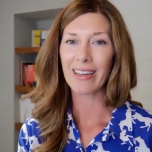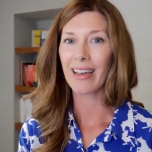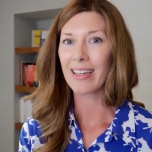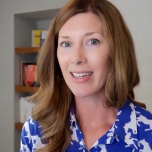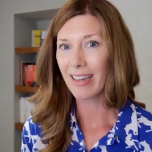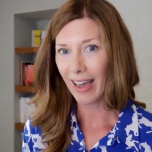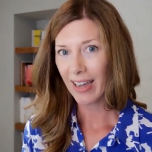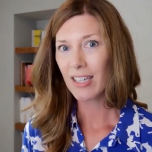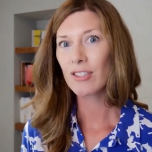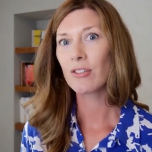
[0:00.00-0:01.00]
I
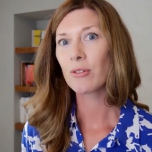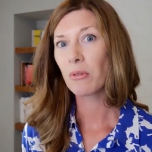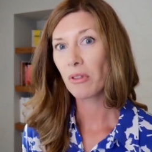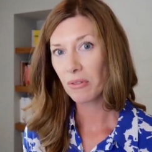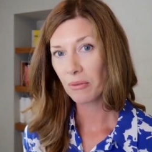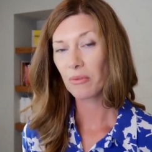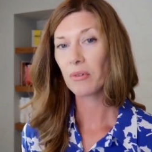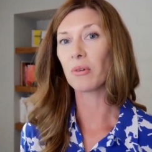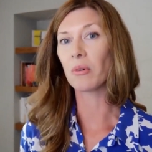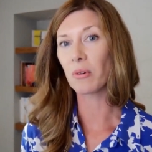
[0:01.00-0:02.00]
guide you
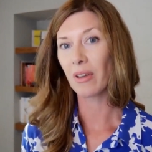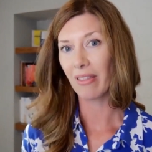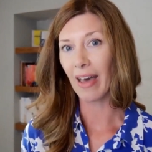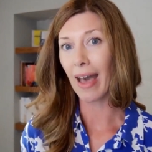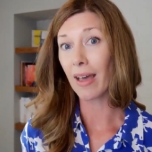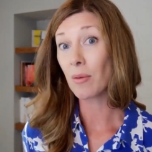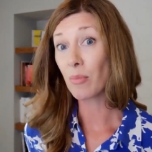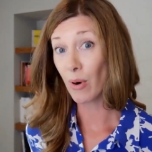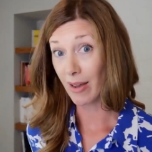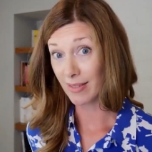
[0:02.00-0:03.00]
through that
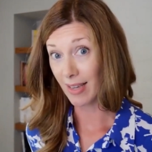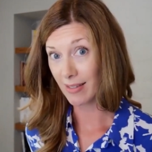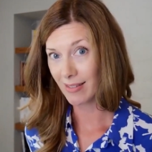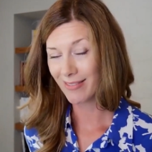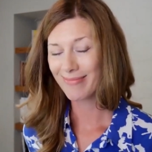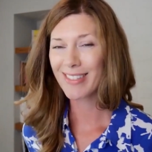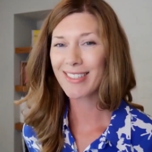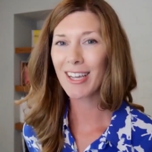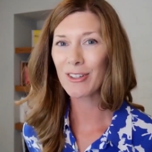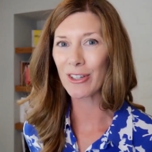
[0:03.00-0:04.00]
process. Let's
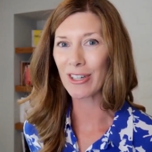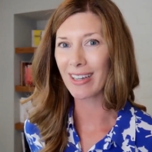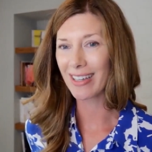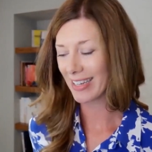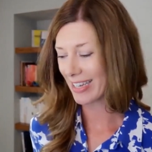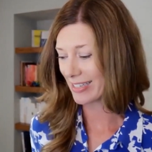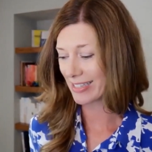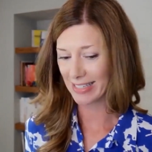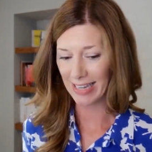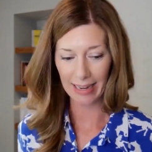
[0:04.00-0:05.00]
take a look
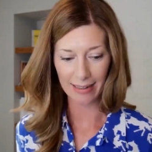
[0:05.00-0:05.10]
inside.